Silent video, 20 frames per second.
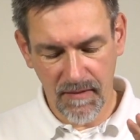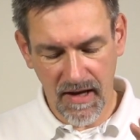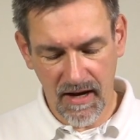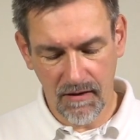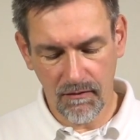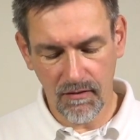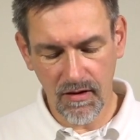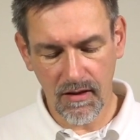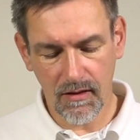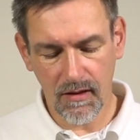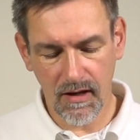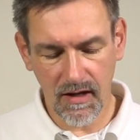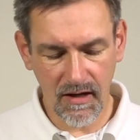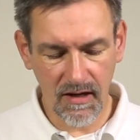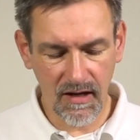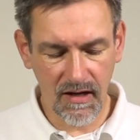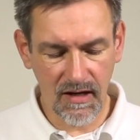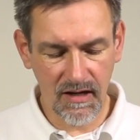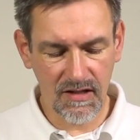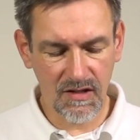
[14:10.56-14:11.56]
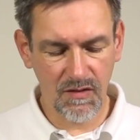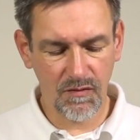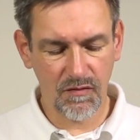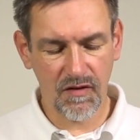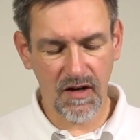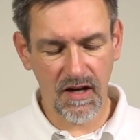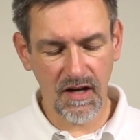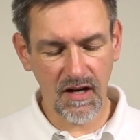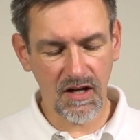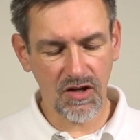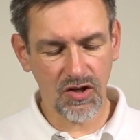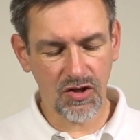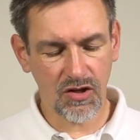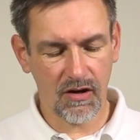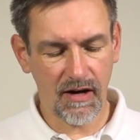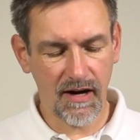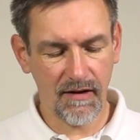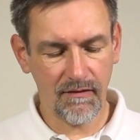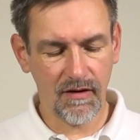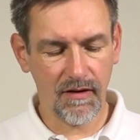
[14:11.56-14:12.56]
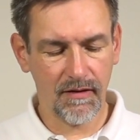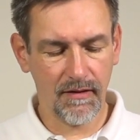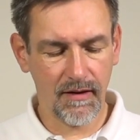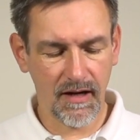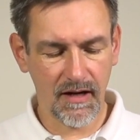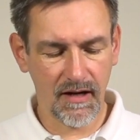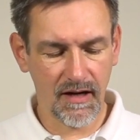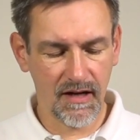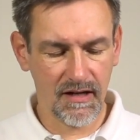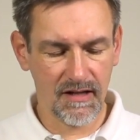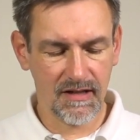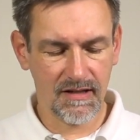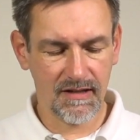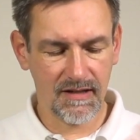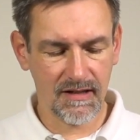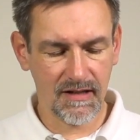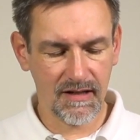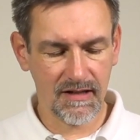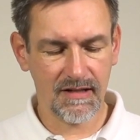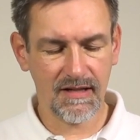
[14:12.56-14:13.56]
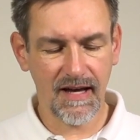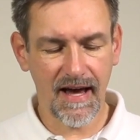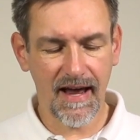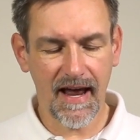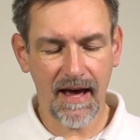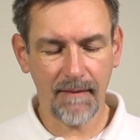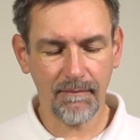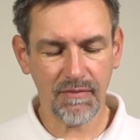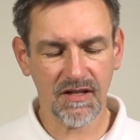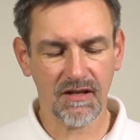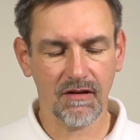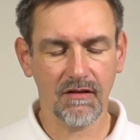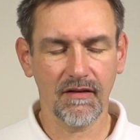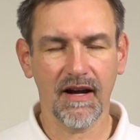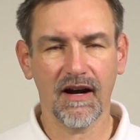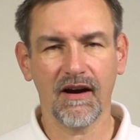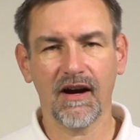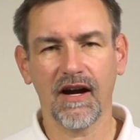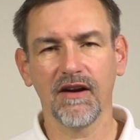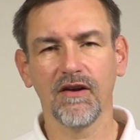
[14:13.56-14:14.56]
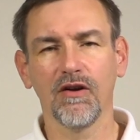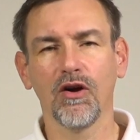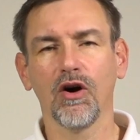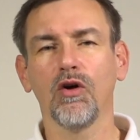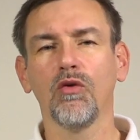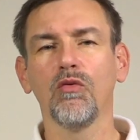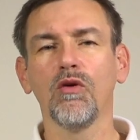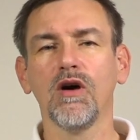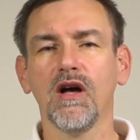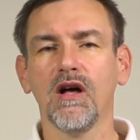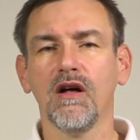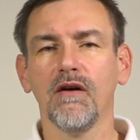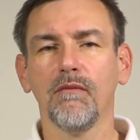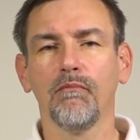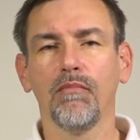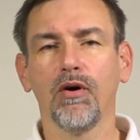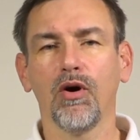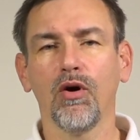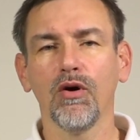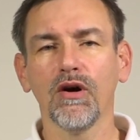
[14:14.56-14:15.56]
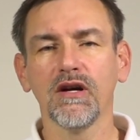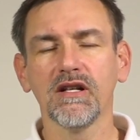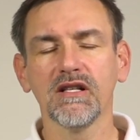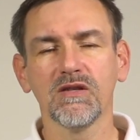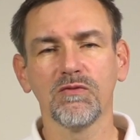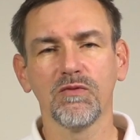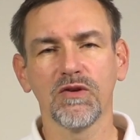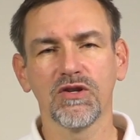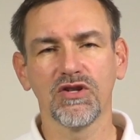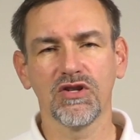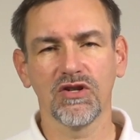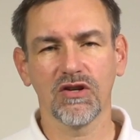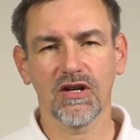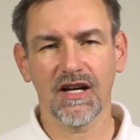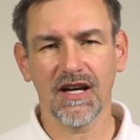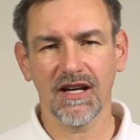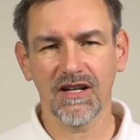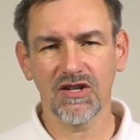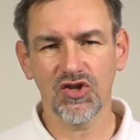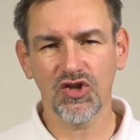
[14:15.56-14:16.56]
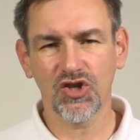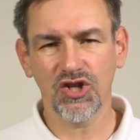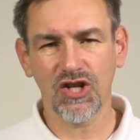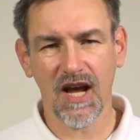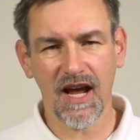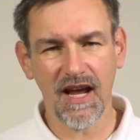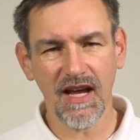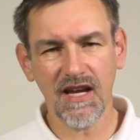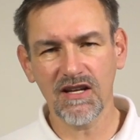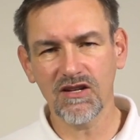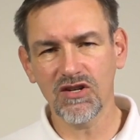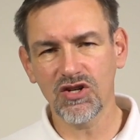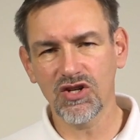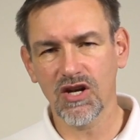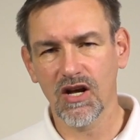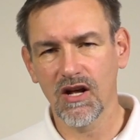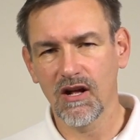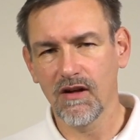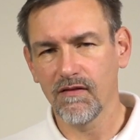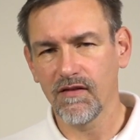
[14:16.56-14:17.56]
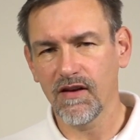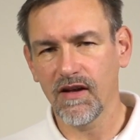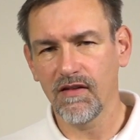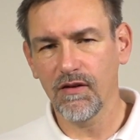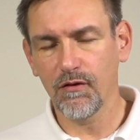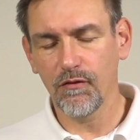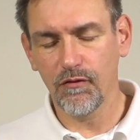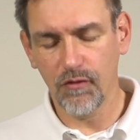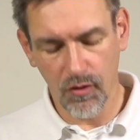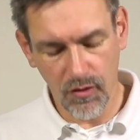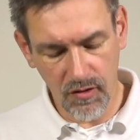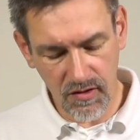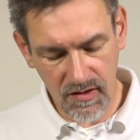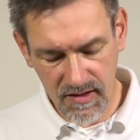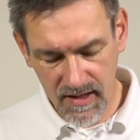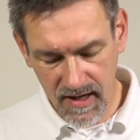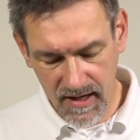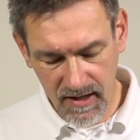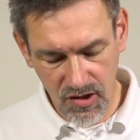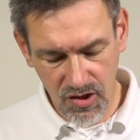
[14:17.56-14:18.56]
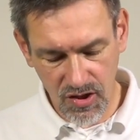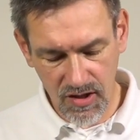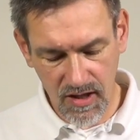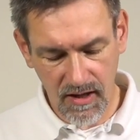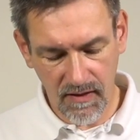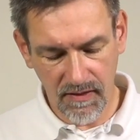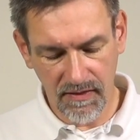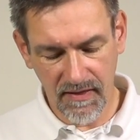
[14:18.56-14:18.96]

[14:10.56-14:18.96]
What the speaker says: Everything is finished, or everything is set up, so there are no points which you can change in the photo section.